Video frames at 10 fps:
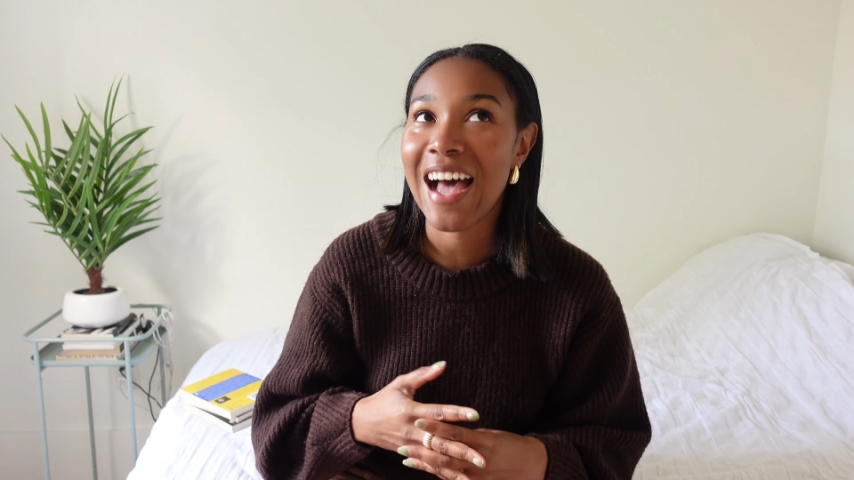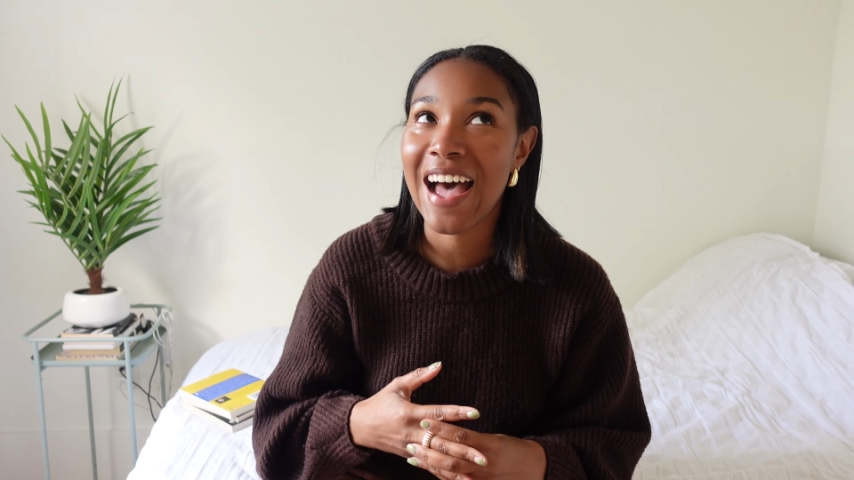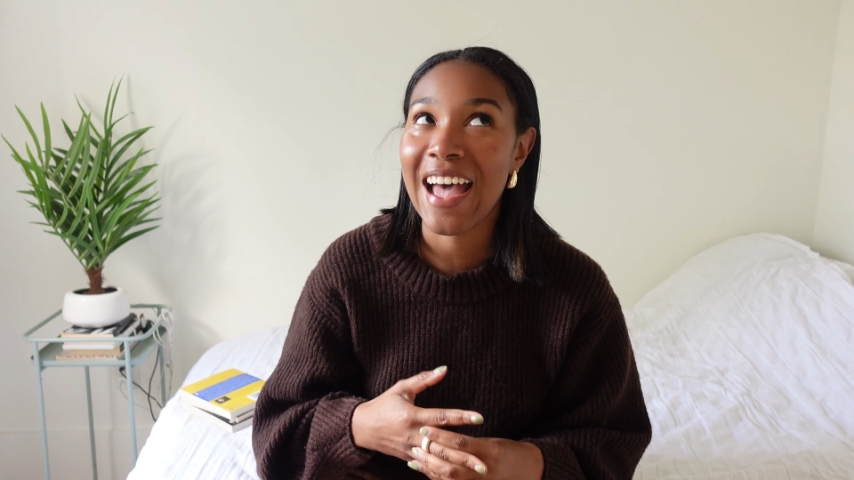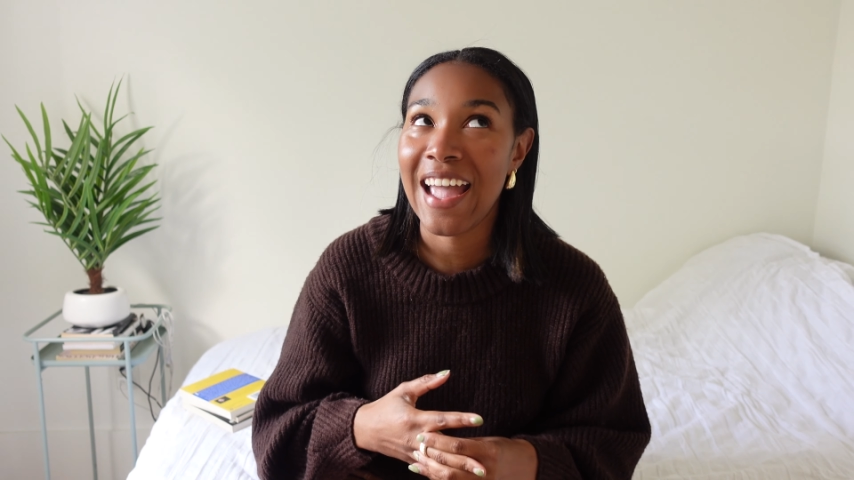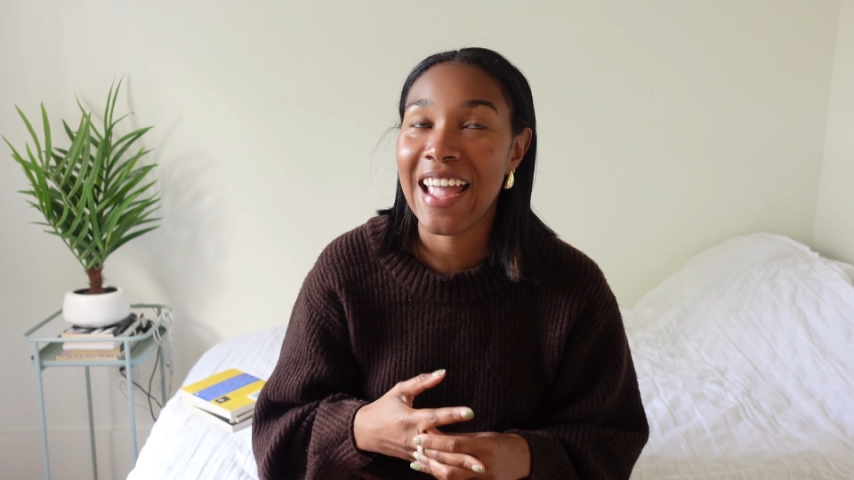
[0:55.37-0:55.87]

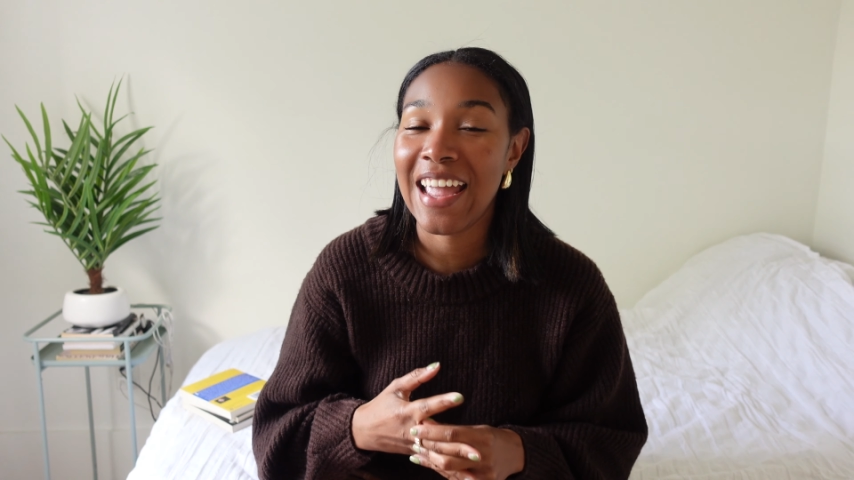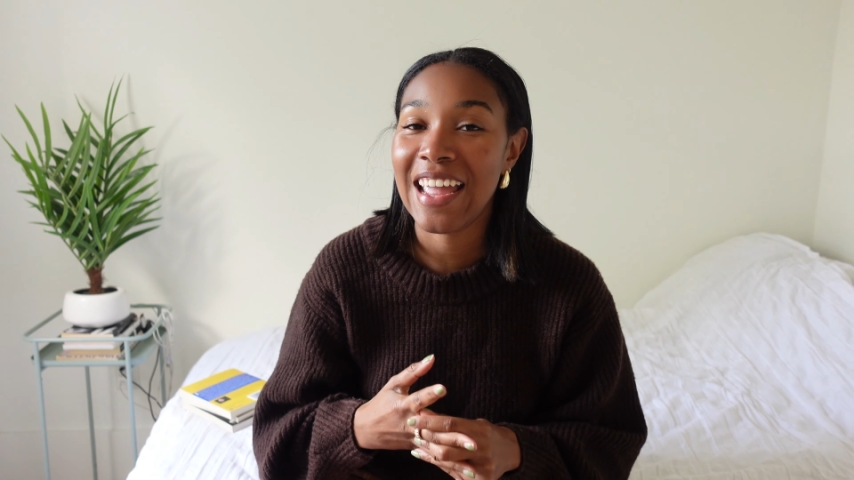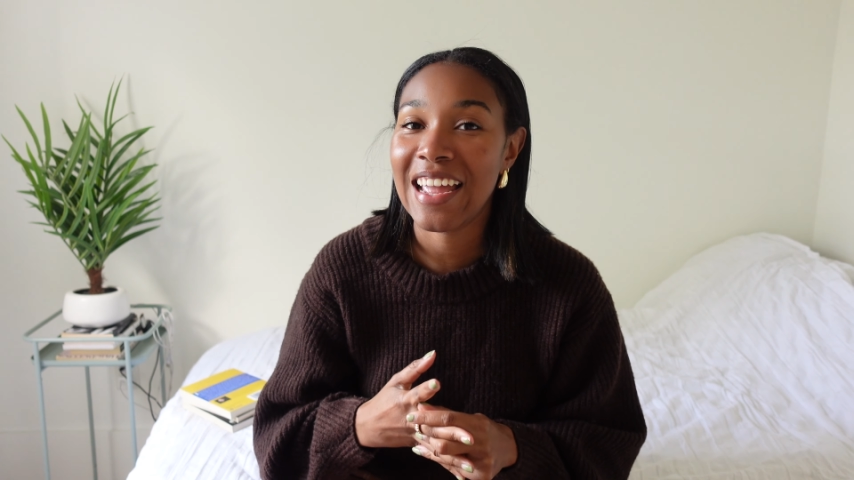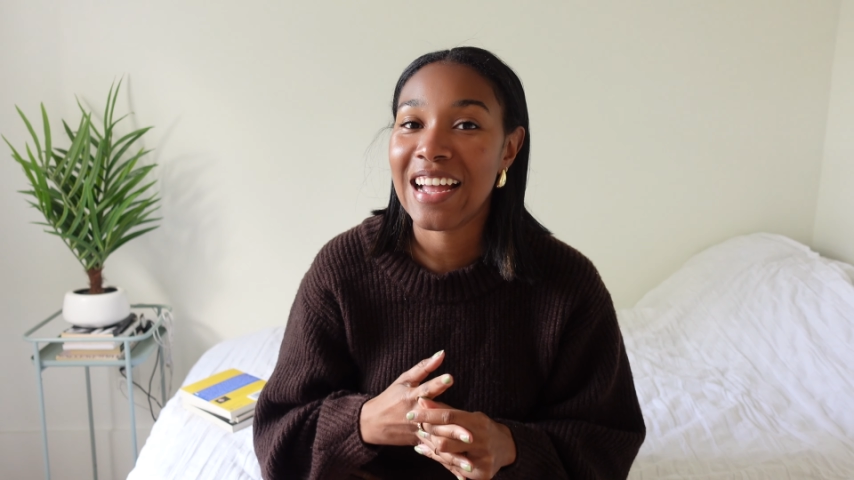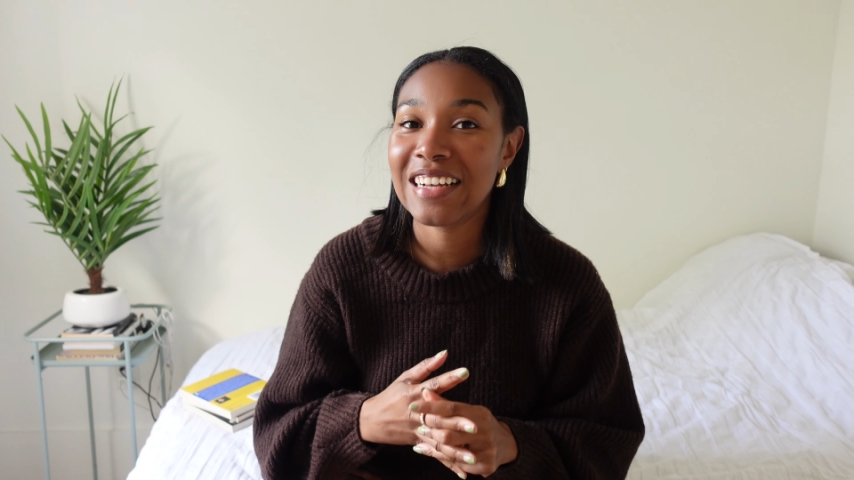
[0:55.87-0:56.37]

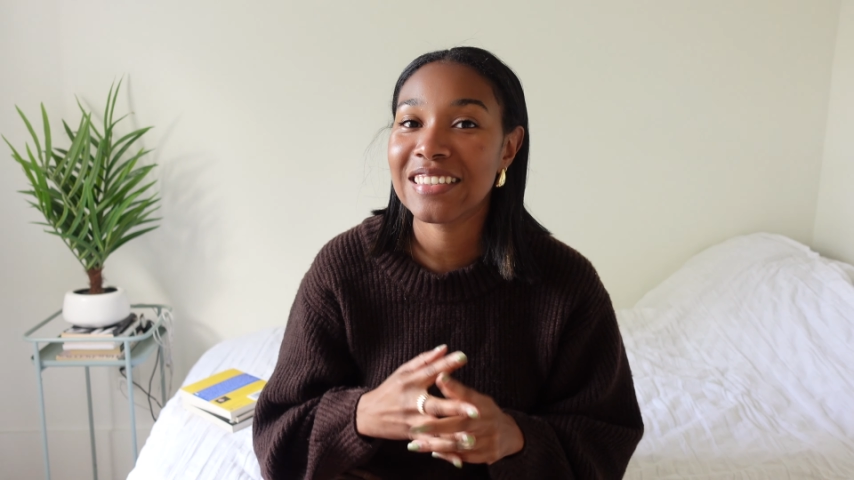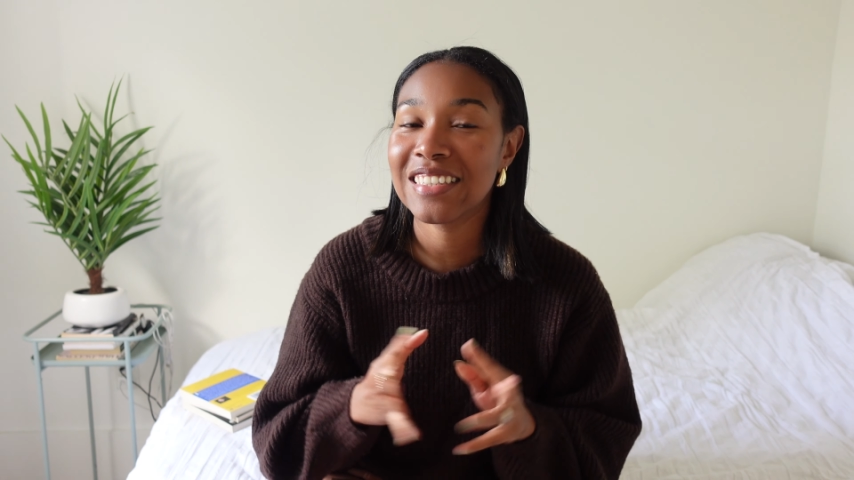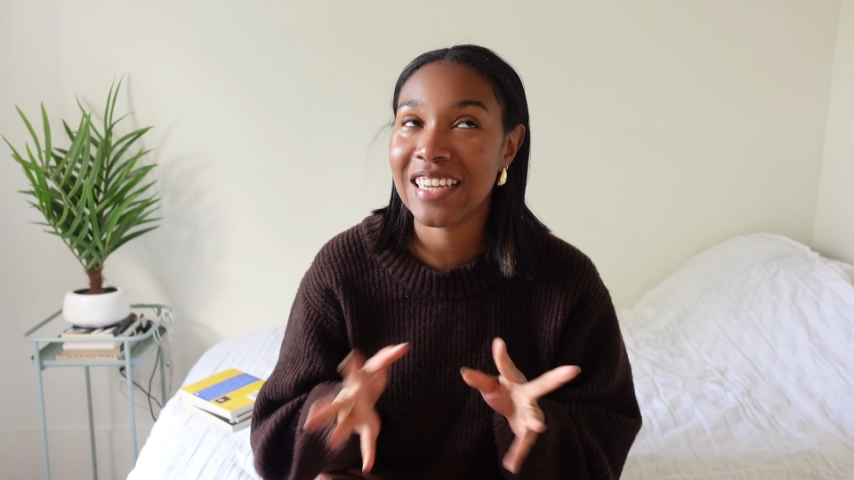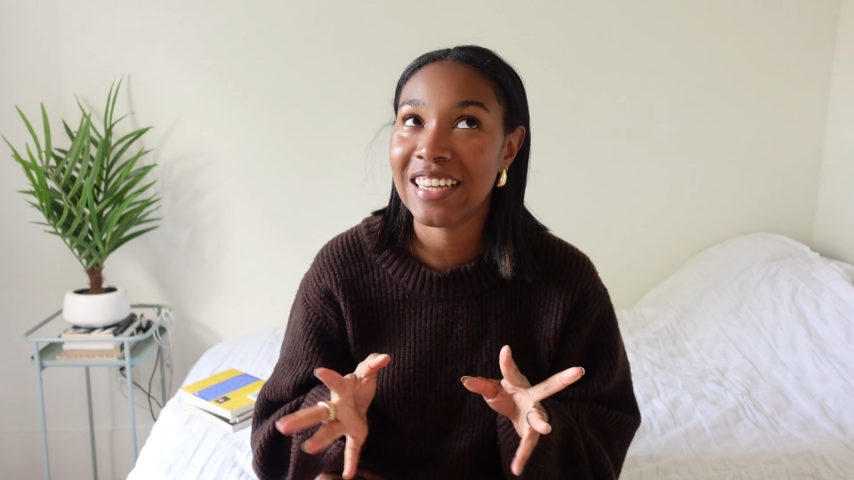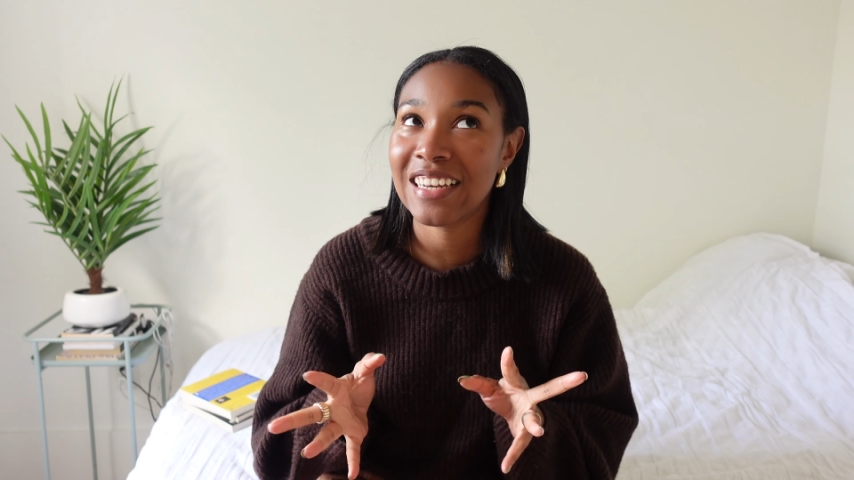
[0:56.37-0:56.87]
I
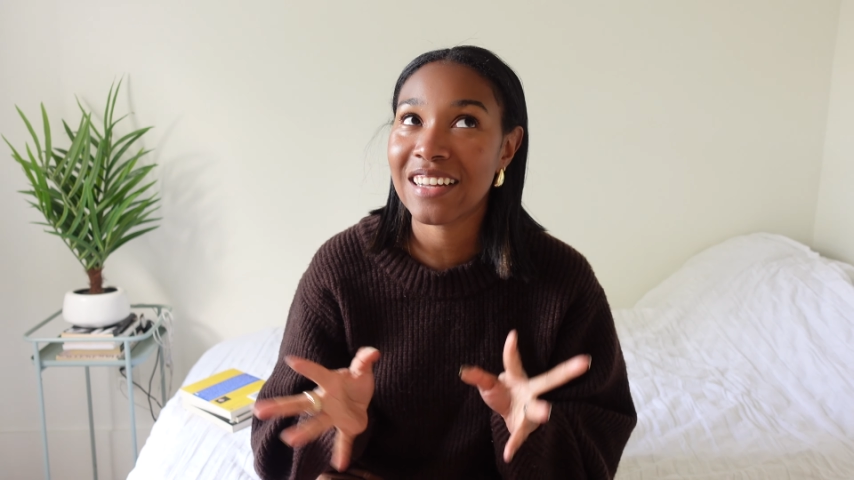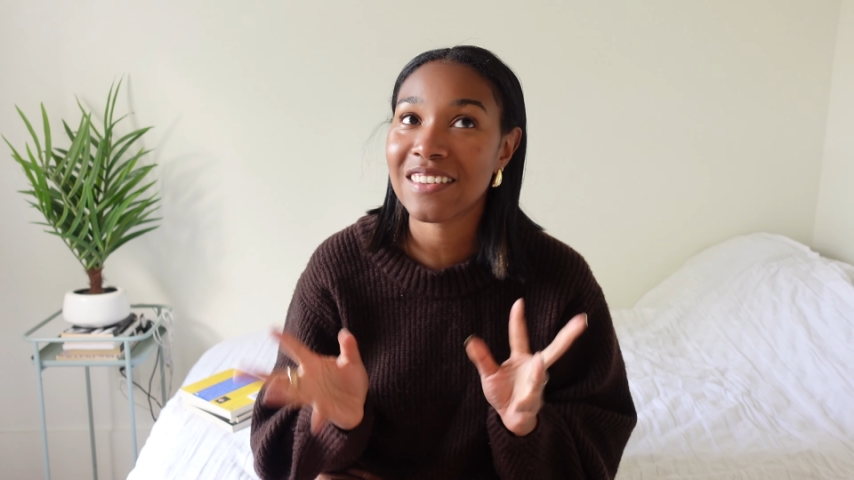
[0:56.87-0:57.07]
did